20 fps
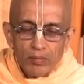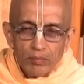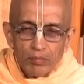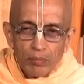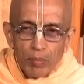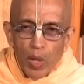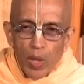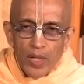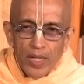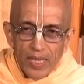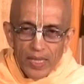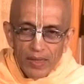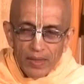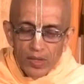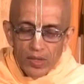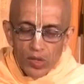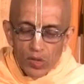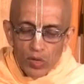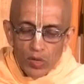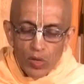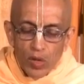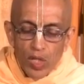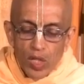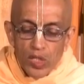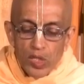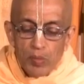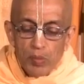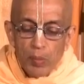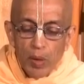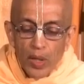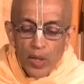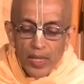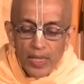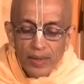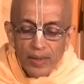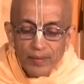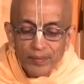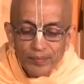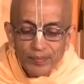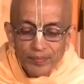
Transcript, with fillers: body, this gross body.